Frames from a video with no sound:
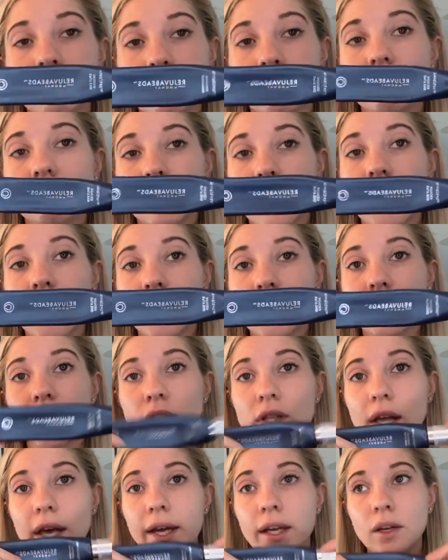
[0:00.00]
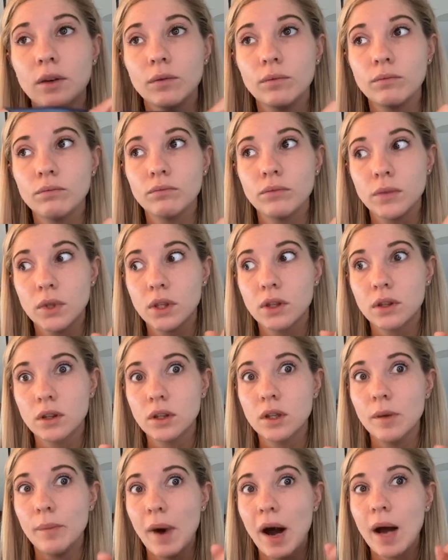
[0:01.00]
is like
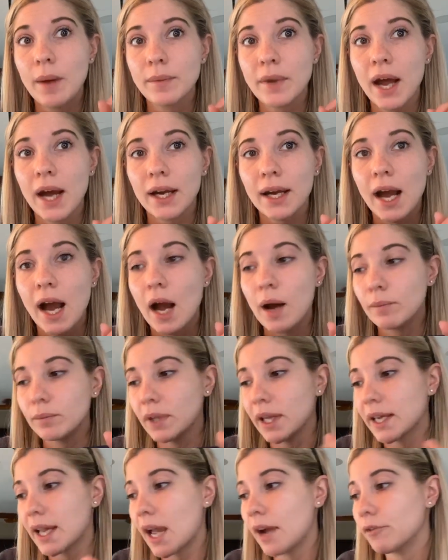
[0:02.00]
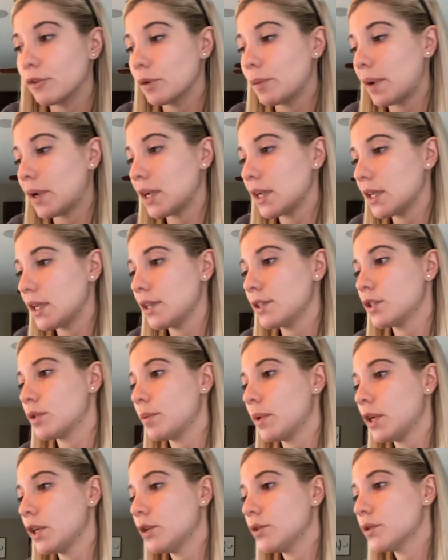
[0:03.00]
the bomb.com. Like everybody needs to
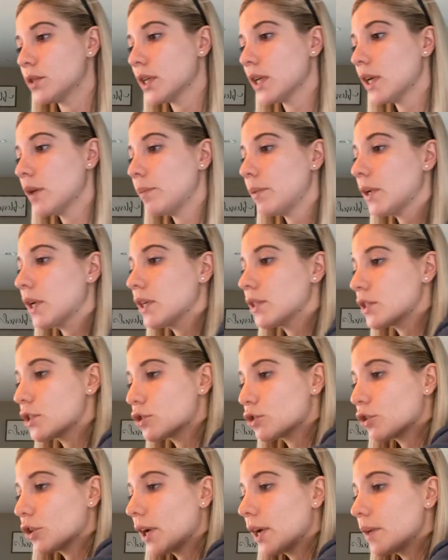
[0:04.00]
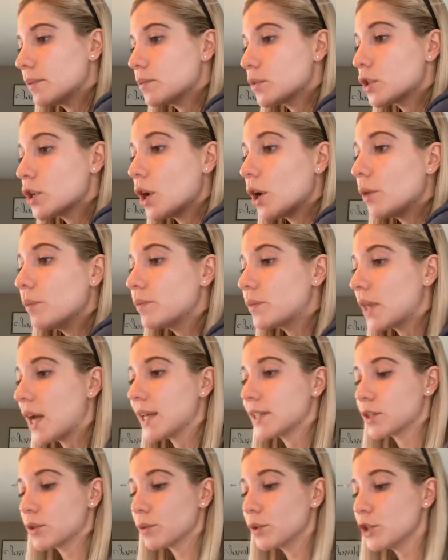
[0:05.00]
be using it because it's great. So
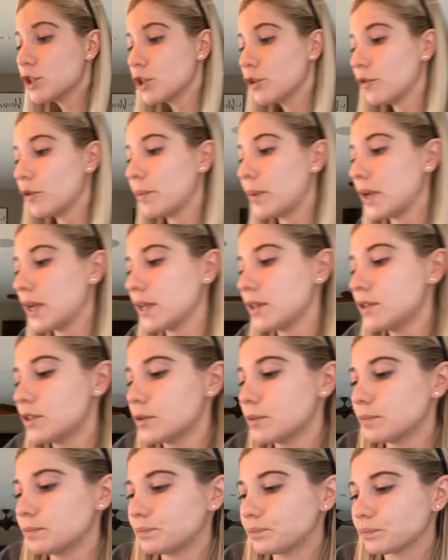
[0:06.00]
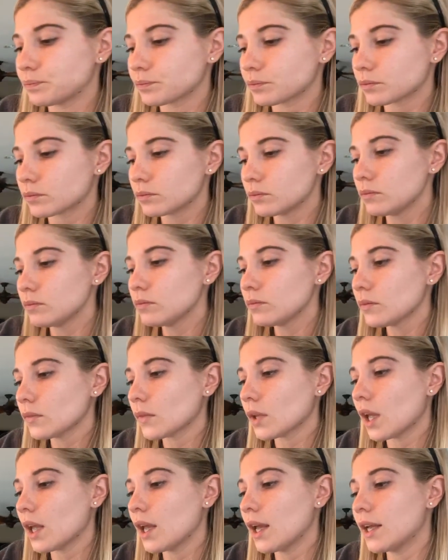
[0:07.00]
that's the Rejuvabeads.
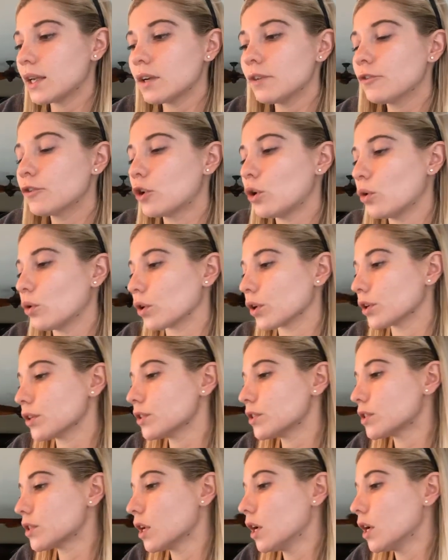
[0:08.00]
And of course,